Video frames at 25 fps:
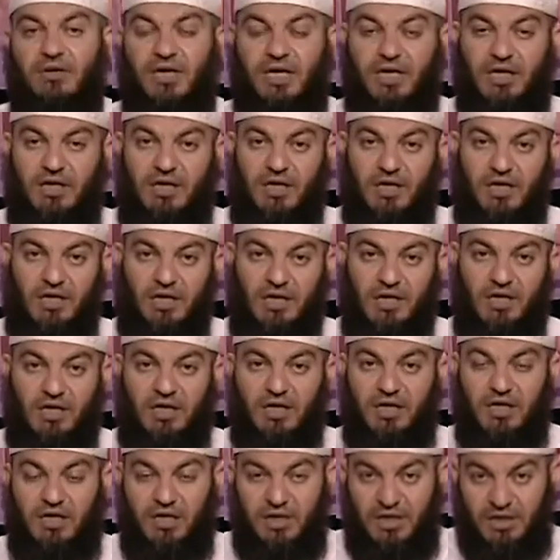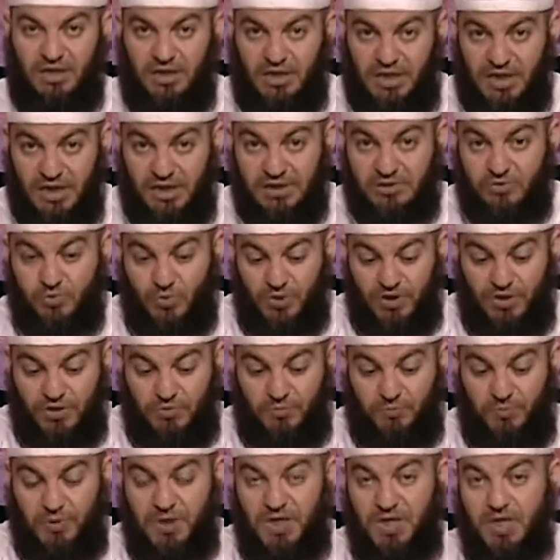Jalla wa Ala deals
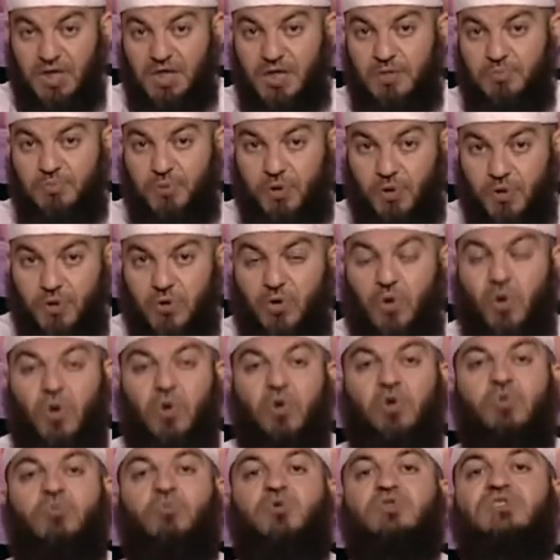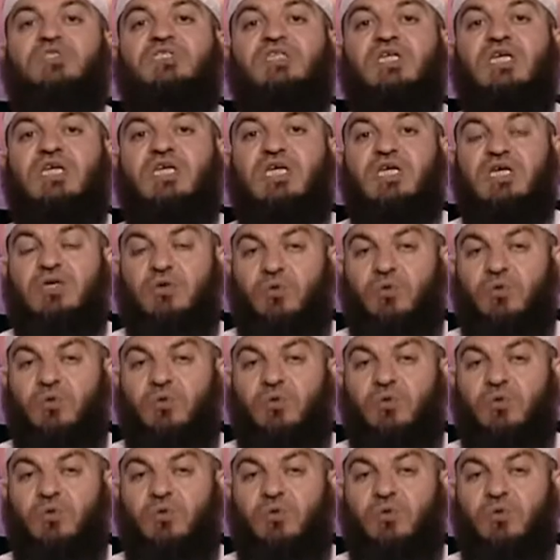with people almost